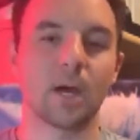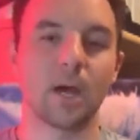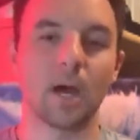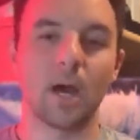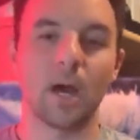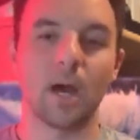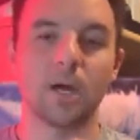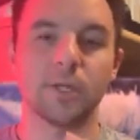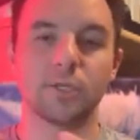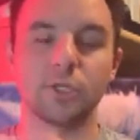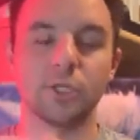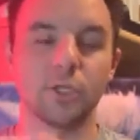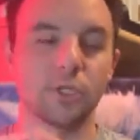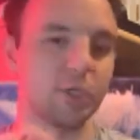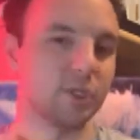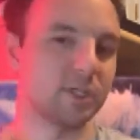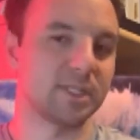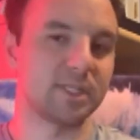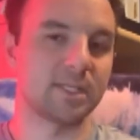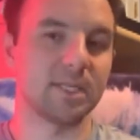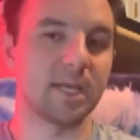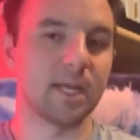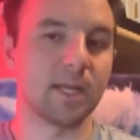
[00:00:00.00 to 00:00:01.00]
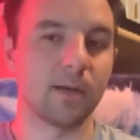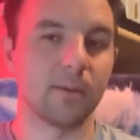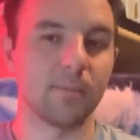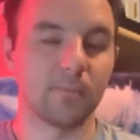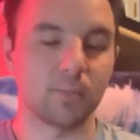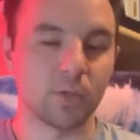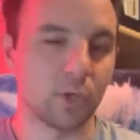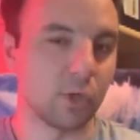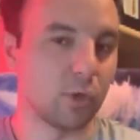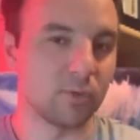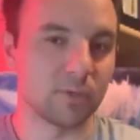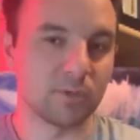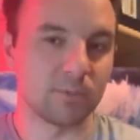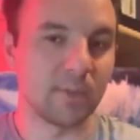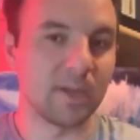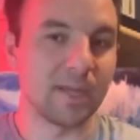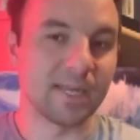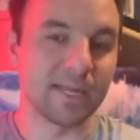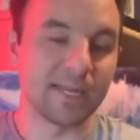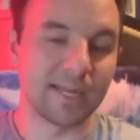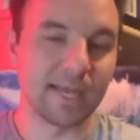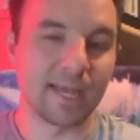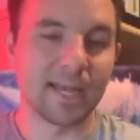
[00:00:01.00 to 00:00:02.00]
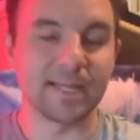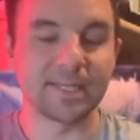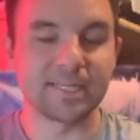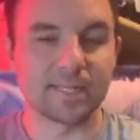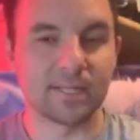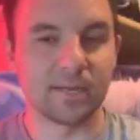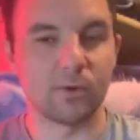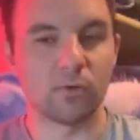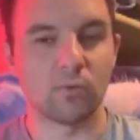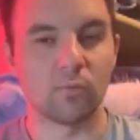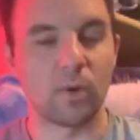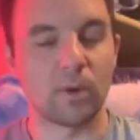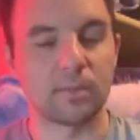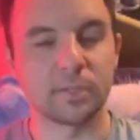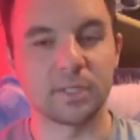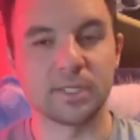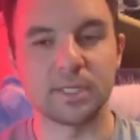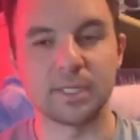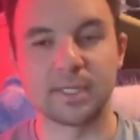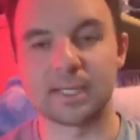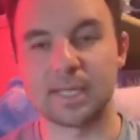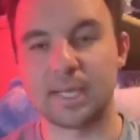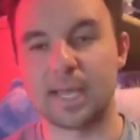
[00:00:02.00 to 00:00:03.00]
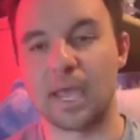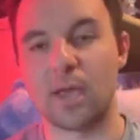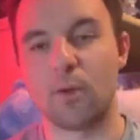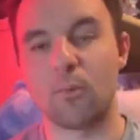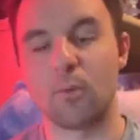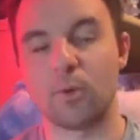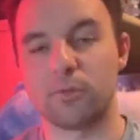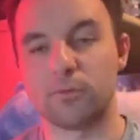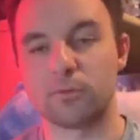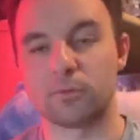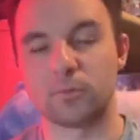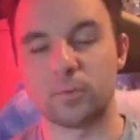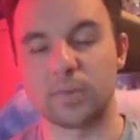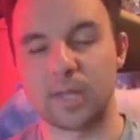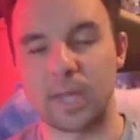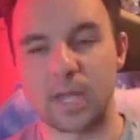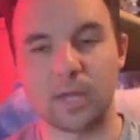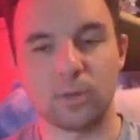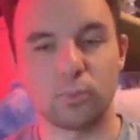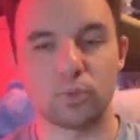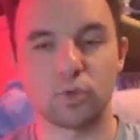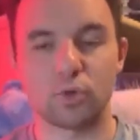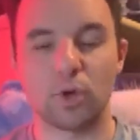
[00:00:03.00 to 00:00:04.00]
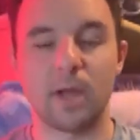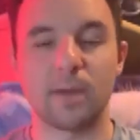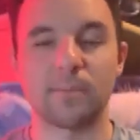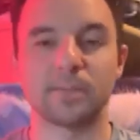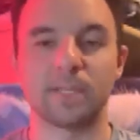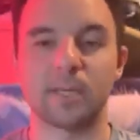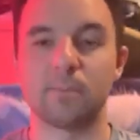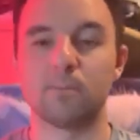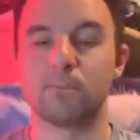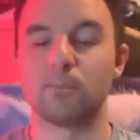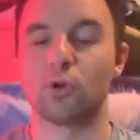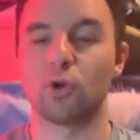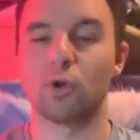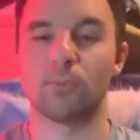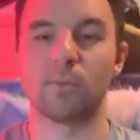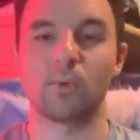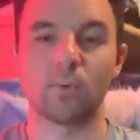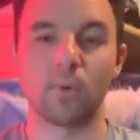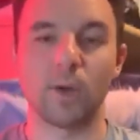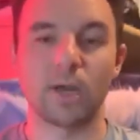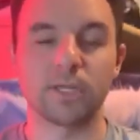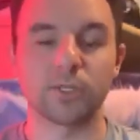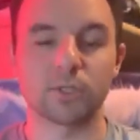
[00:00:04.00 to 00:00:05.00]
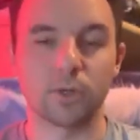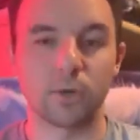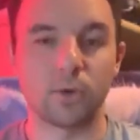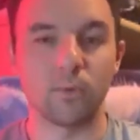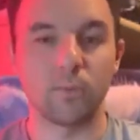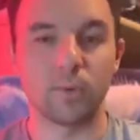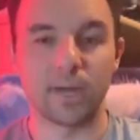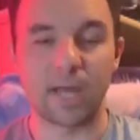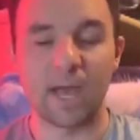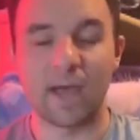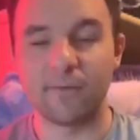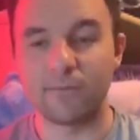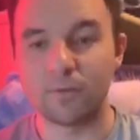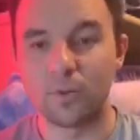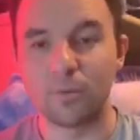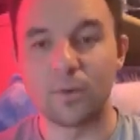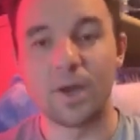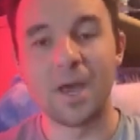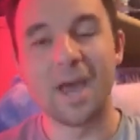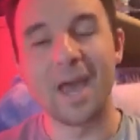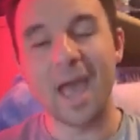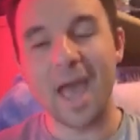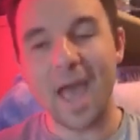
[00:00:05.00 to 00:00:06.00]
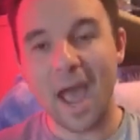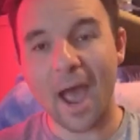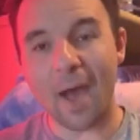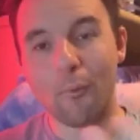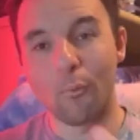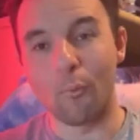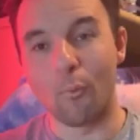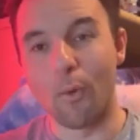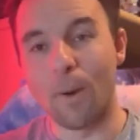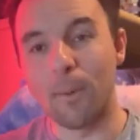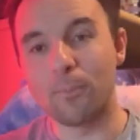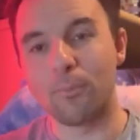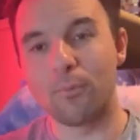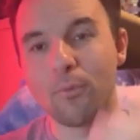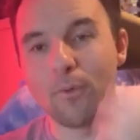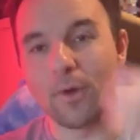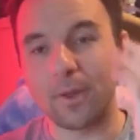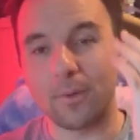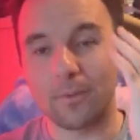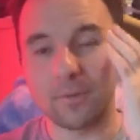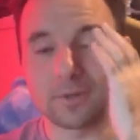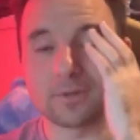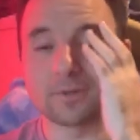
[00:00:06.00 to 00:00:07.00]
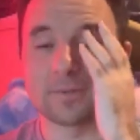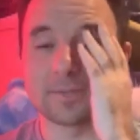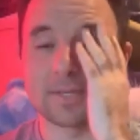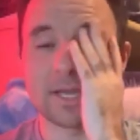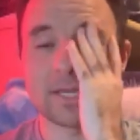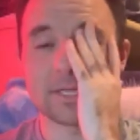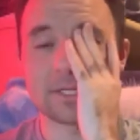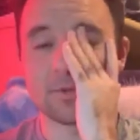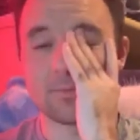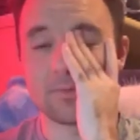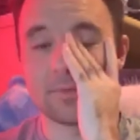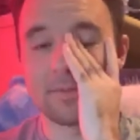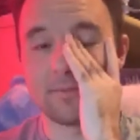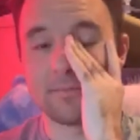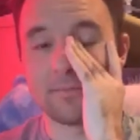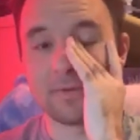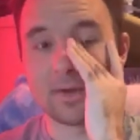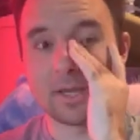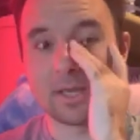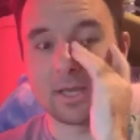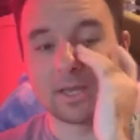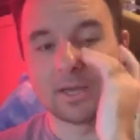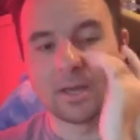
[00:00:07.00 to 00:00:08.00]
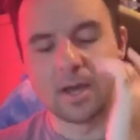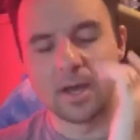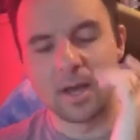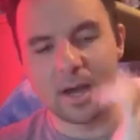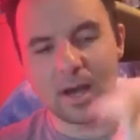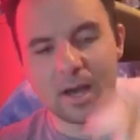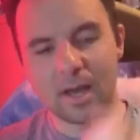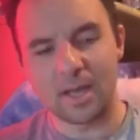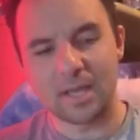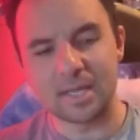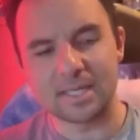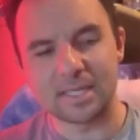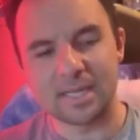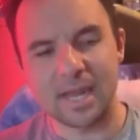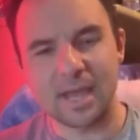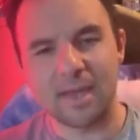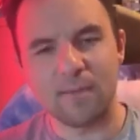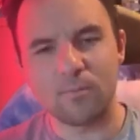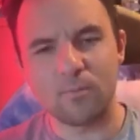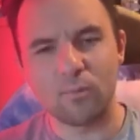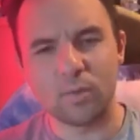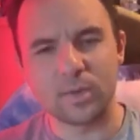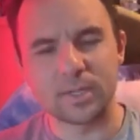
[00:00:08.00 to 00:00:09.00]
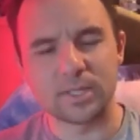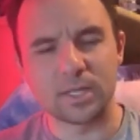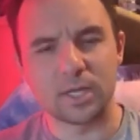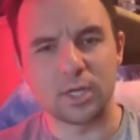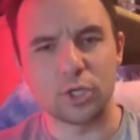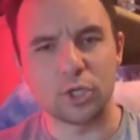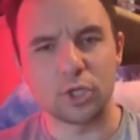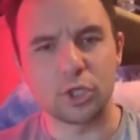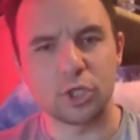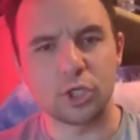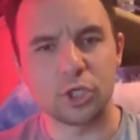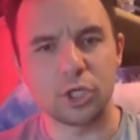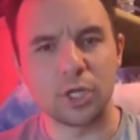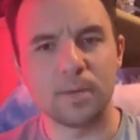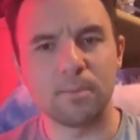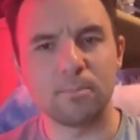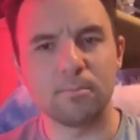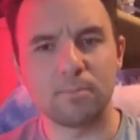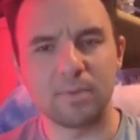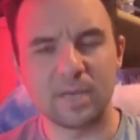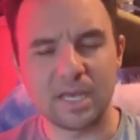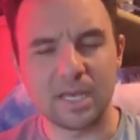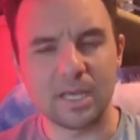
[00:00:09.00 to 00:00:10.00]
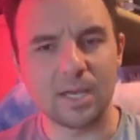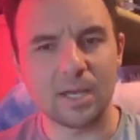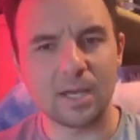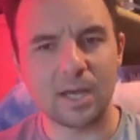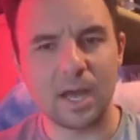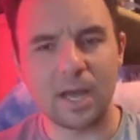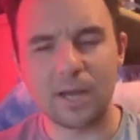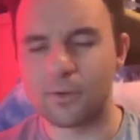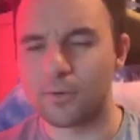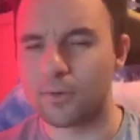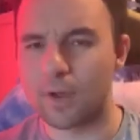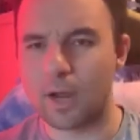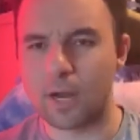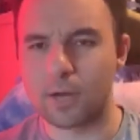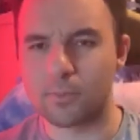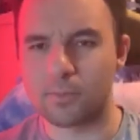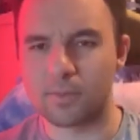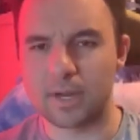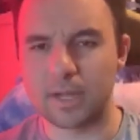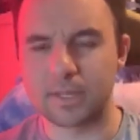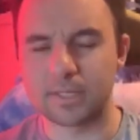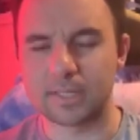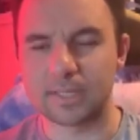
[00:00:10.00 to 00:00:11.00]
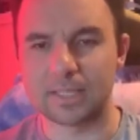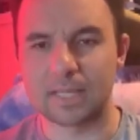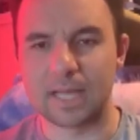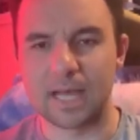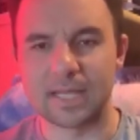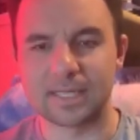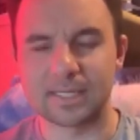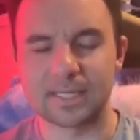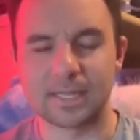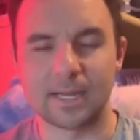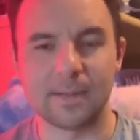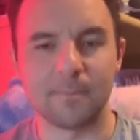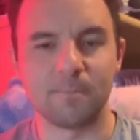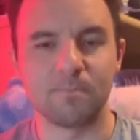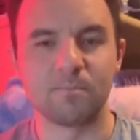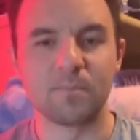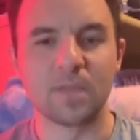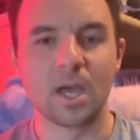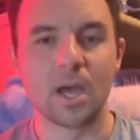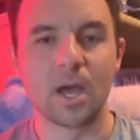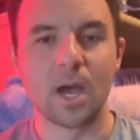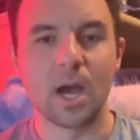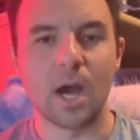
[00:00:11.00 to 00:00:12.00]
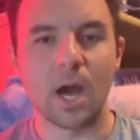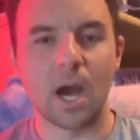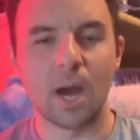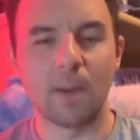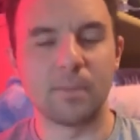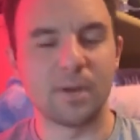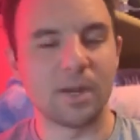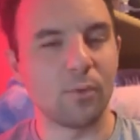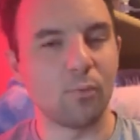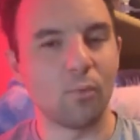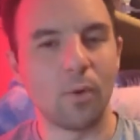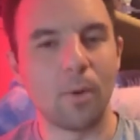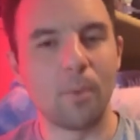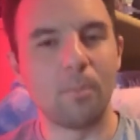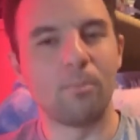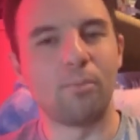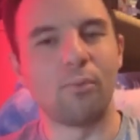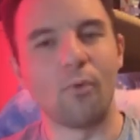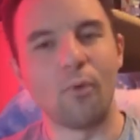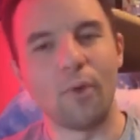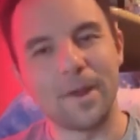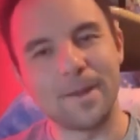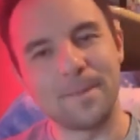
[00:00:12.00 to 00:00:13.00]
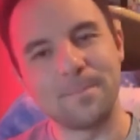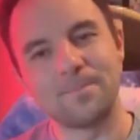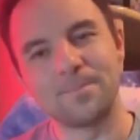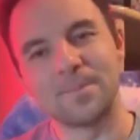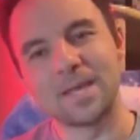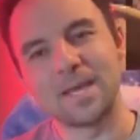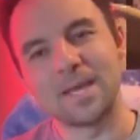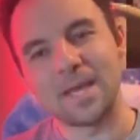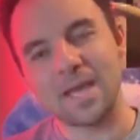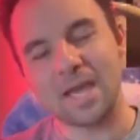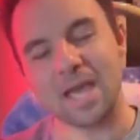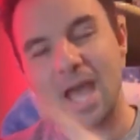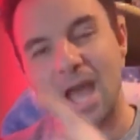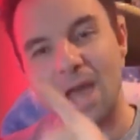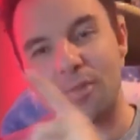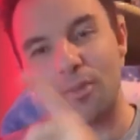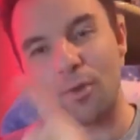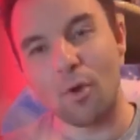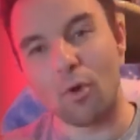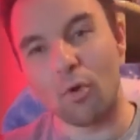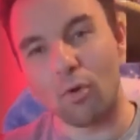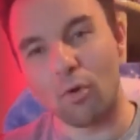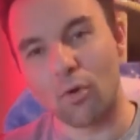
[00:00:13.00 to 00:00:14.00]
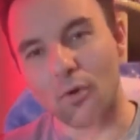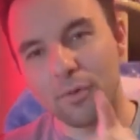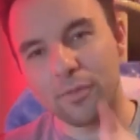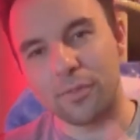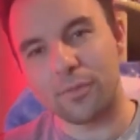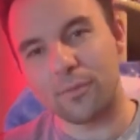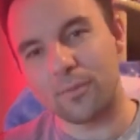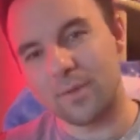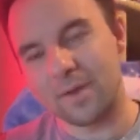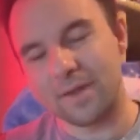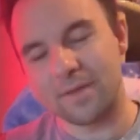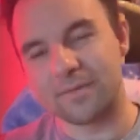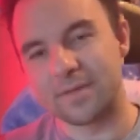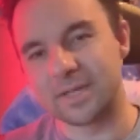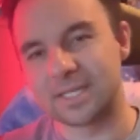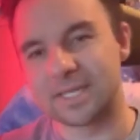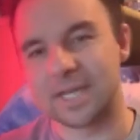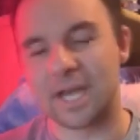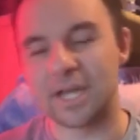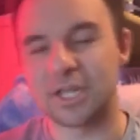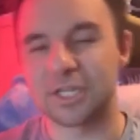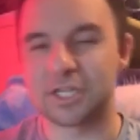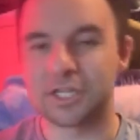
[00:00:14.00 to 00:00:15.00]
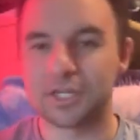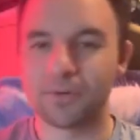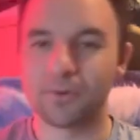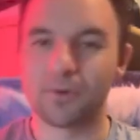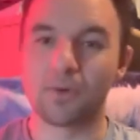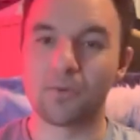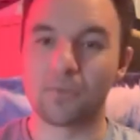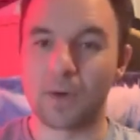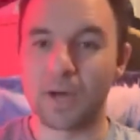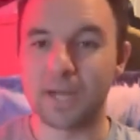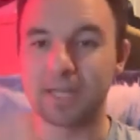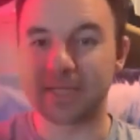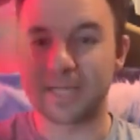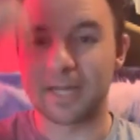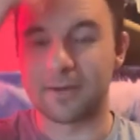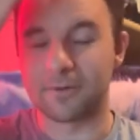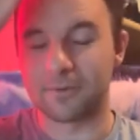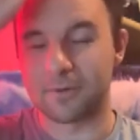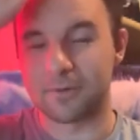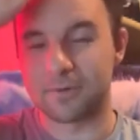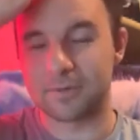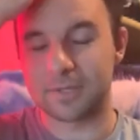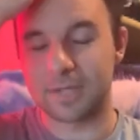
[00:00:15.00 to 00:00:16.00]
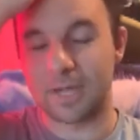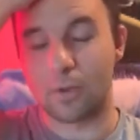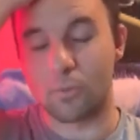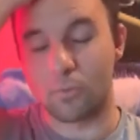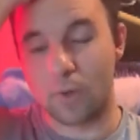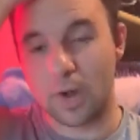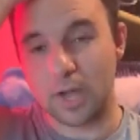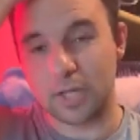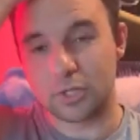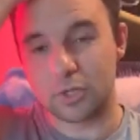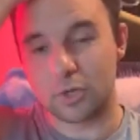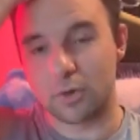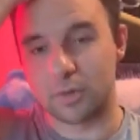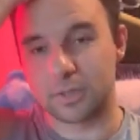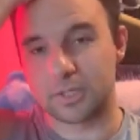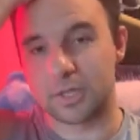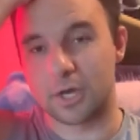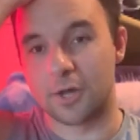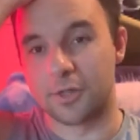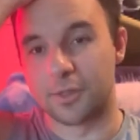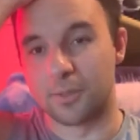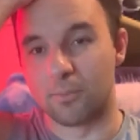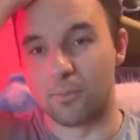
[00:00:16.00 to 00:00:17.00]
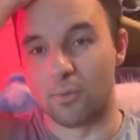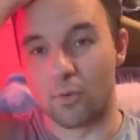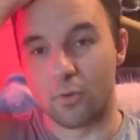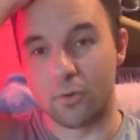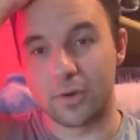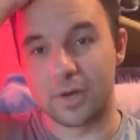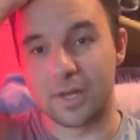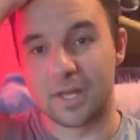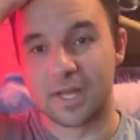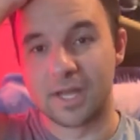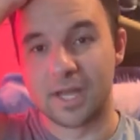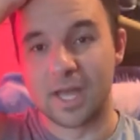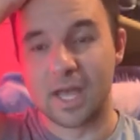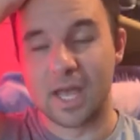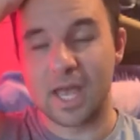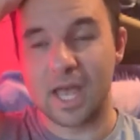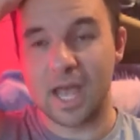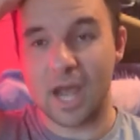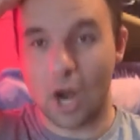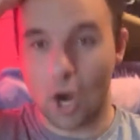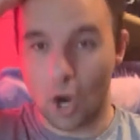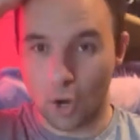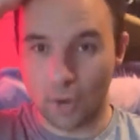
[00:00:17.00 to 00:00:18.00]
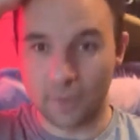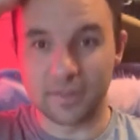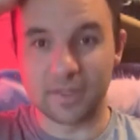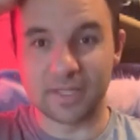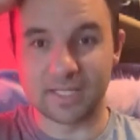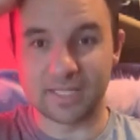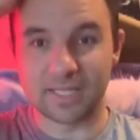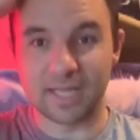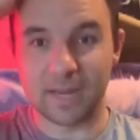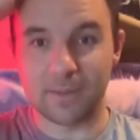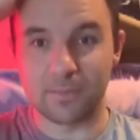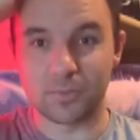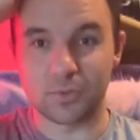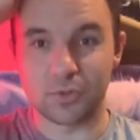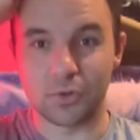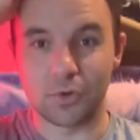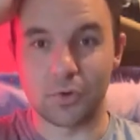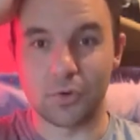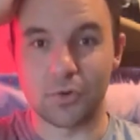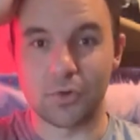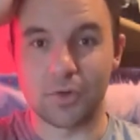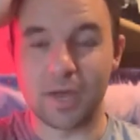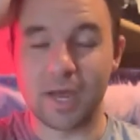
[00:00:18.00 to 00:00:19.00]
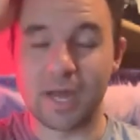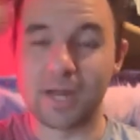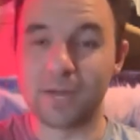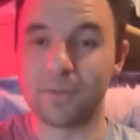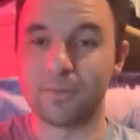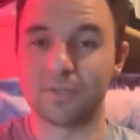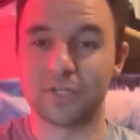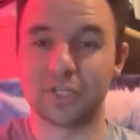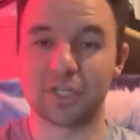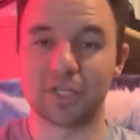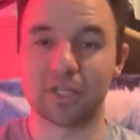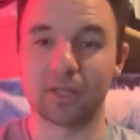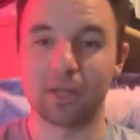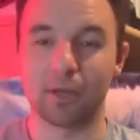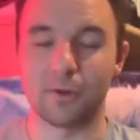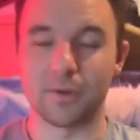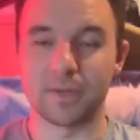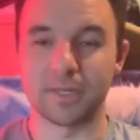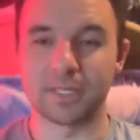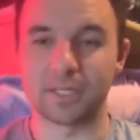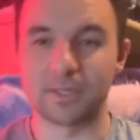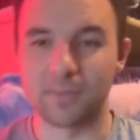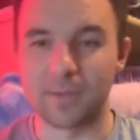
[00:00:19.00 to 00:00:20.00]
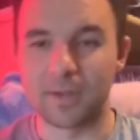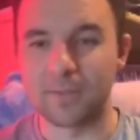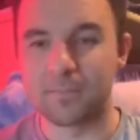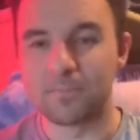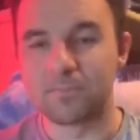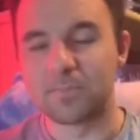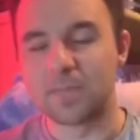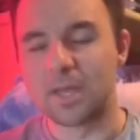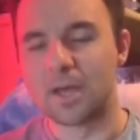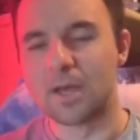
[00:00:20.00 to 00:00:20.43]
uh, to just set up, you know, as many negates and interruptions as they can, whether it's with ham traps, imperm, or rise heart, what have you. At one point, which was actually really funny, uh, his name was a uh, Shin Ping. I don't know how to pronounce his last name. Uh, but at one point, he had all three of his Kashtira rise, heart, uh, rise hearts on the board on the same turn, and it was just hilarious to me.